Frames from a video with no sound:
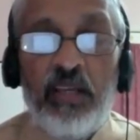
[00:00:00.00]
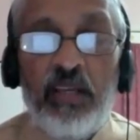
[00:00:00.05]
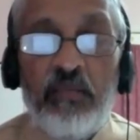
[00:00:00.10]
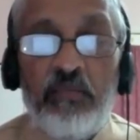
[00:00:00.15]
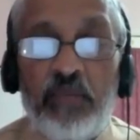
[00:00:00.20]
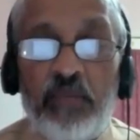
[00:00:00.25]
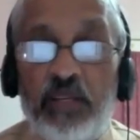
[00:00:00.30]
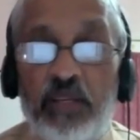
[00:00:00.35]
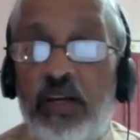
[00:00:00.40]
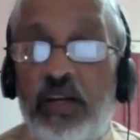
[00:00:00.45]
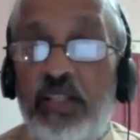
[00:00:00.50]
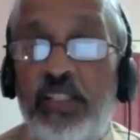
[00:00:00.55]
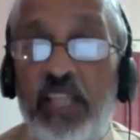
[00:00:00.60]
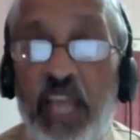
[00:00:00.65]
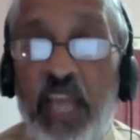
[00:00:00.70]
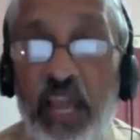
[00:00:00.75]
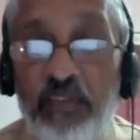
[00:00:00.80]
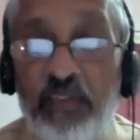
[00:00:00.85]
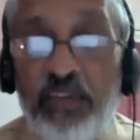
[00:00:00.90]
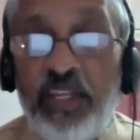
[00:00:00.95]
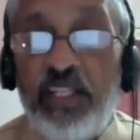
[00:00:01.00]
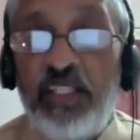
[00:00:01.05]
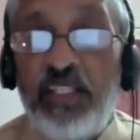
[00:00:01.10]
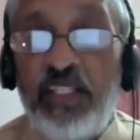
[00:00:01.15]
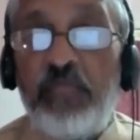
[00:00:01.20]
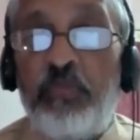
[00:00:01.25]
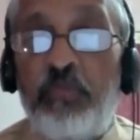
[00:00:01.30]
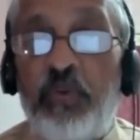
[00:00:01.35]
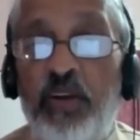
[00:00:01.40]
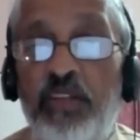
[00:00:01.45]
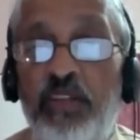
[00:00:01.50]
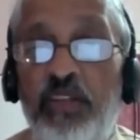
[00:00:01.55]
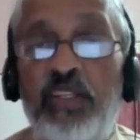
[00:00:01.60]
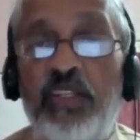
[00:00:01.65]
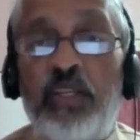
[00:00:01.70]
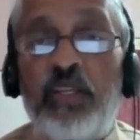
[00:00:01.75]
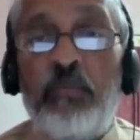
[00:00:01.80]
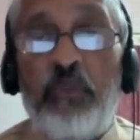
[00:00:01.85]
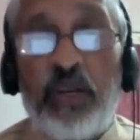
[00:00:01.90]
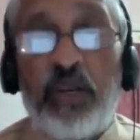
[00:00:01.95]
Because the evidence points to
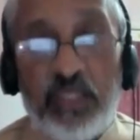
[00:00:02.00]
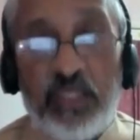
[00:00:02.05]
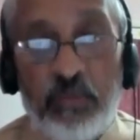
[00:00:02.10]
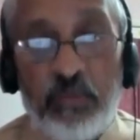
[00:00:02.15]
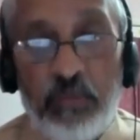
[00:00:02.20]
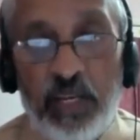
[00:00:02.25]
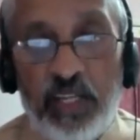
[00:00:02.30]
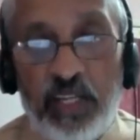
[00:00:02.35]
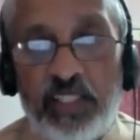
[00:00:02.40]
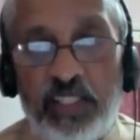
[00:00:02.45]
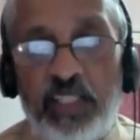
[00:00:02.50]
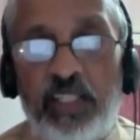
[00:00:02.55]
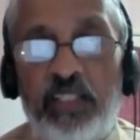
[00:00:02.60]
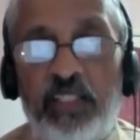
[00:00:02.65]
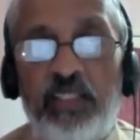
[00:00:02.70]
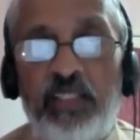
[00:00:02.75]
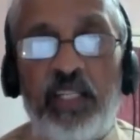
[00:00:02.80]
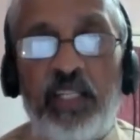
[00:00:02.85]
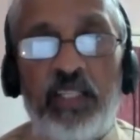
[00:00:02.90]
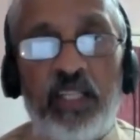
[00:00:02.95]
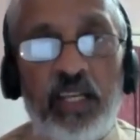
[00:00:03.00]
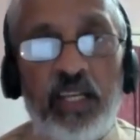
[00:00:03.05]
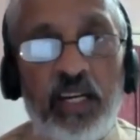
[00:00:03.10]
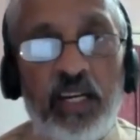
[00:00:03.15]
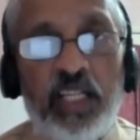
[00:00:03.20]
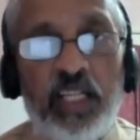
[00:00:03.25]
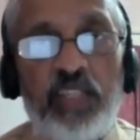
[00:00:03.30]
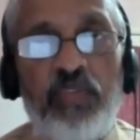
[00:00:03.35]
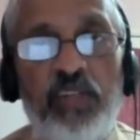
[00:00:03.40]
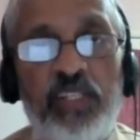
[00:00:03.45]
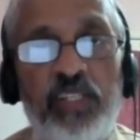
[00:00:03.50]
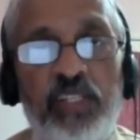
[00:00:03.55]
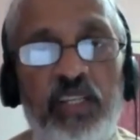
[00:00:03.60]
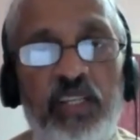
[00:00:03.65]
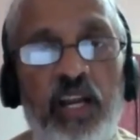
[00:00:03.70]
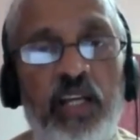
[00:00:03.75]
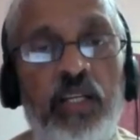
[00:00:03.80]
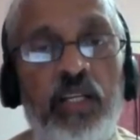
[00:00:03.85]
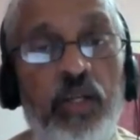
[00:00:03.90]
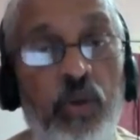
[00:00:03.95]
the possibility that the Earth will
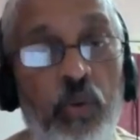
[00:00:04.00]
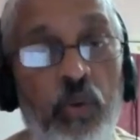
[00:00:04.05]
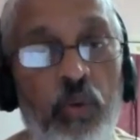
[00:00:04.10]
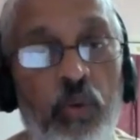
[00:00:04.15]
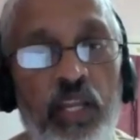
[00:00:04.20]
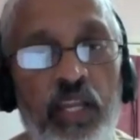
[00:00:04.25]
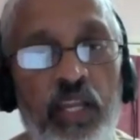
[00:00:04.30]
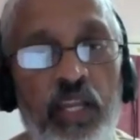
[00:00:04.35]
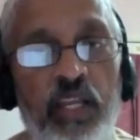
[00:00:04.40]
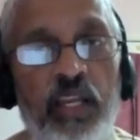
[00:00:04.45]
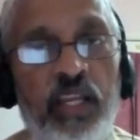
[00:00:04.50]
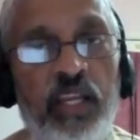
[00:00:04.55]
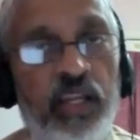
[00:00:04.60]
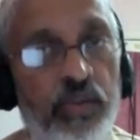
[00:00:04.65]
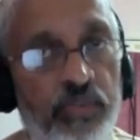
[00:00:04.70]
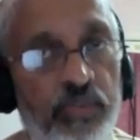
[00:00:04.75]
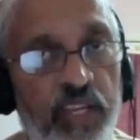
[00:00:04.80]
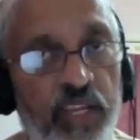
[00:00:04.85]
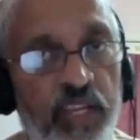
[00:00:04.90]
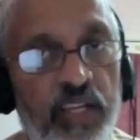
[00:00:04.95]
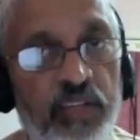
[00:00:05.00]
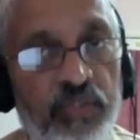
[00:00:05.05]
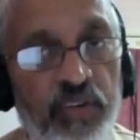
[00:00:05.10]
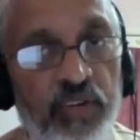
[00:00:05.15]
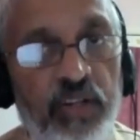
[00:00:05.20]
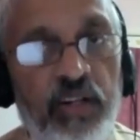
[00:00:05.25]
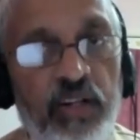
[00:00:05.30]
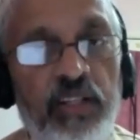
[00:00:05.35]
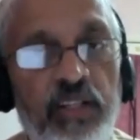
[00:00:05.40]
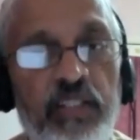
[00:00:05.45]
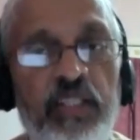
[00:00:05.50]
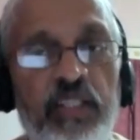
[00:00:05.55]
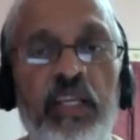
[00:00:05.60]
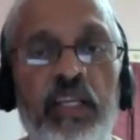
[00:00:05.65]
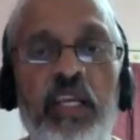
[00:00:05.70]
start cooling in a vegan world,